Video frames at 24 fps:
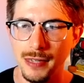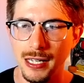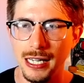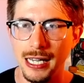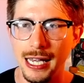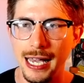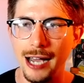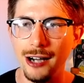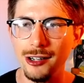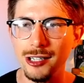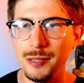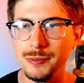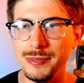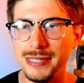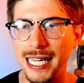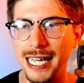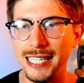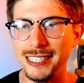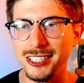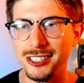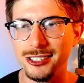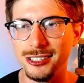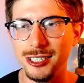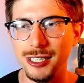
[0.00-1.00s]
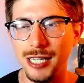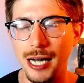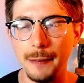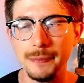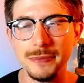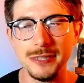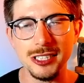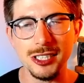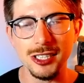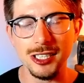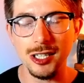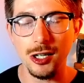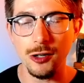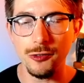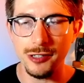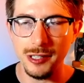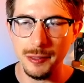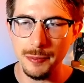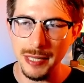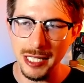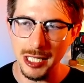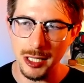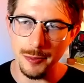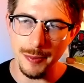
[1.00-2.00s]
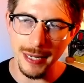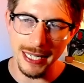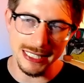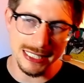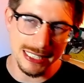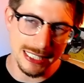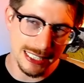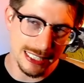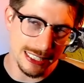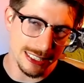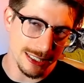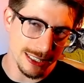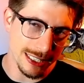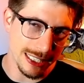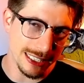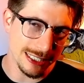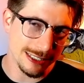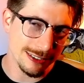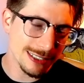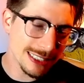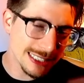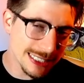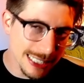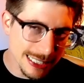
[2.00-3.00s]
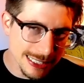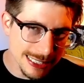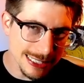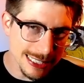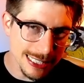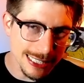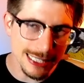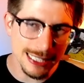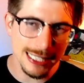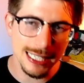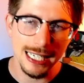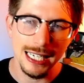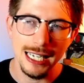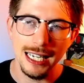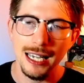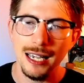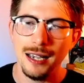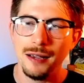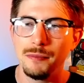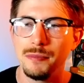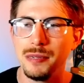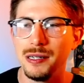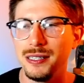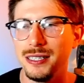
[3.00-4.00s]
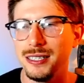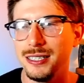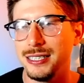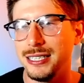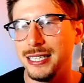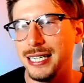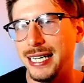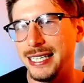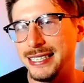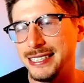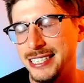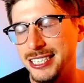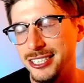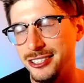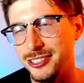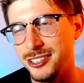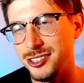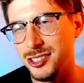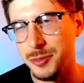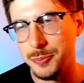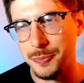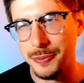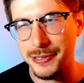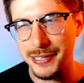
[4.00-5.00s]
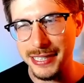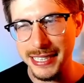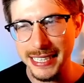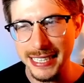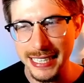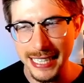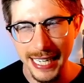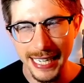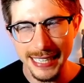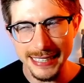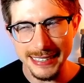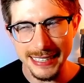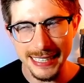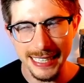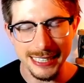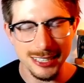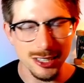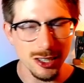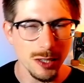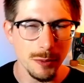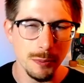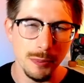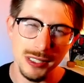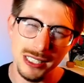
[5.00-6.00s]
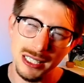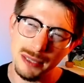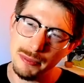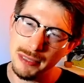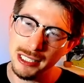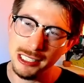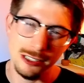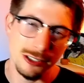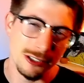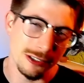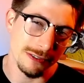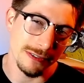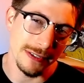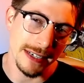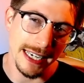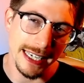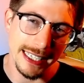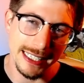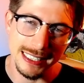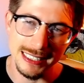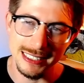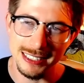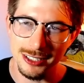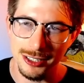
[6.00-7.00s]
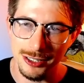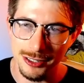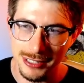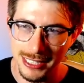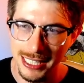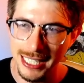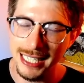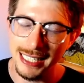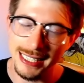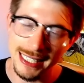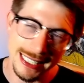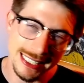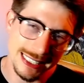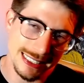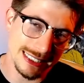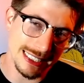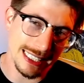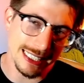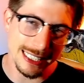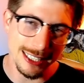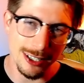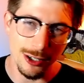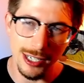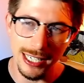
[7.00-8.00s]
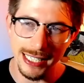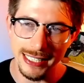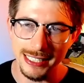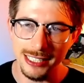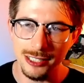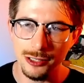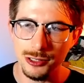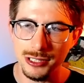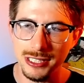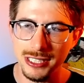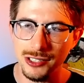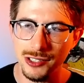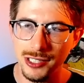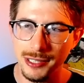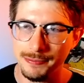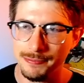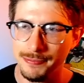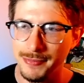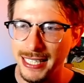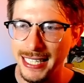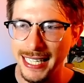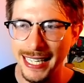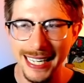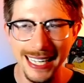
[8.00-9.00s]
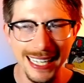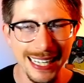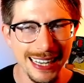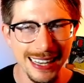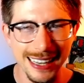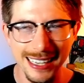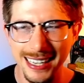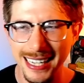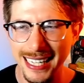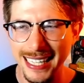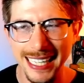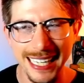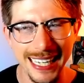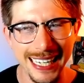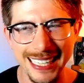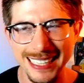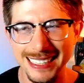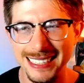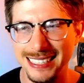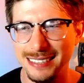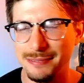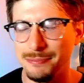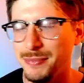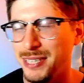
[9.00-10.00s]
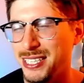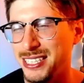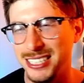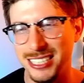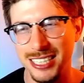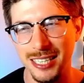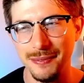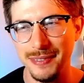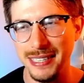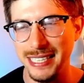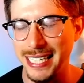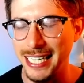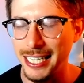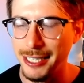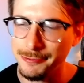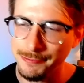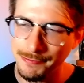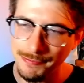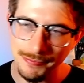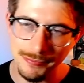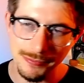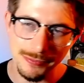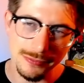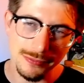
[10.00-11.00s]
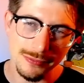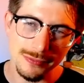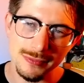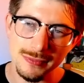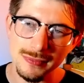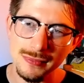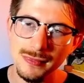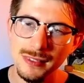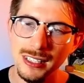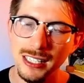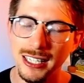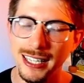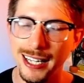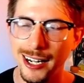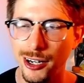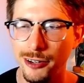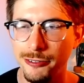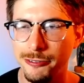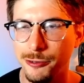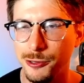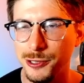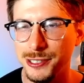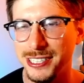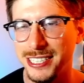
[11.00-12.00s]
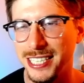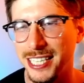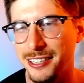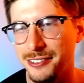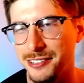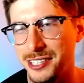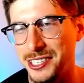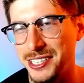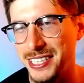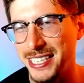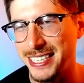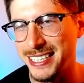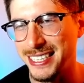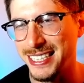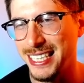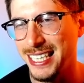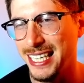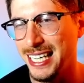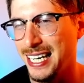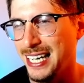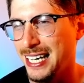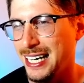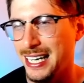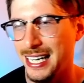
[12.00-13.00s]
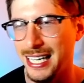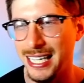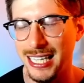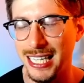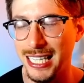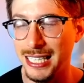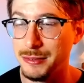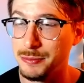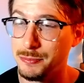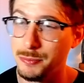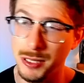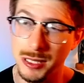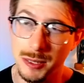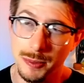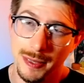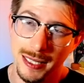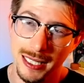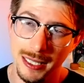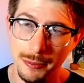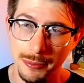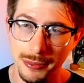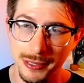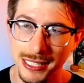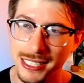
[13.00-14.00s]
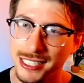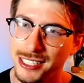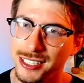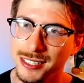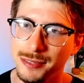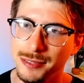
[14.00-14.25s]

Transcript: Out comes Excadrill. I'm just going to go for the Meteor Mash here. It's resisted, but Excadrill is pretty glassy. It's going to put them into the red. So yeah, they decide to go ahead and no shield it. They can't mud shot me down. They are forced to throw here, and that puts me in a pretty good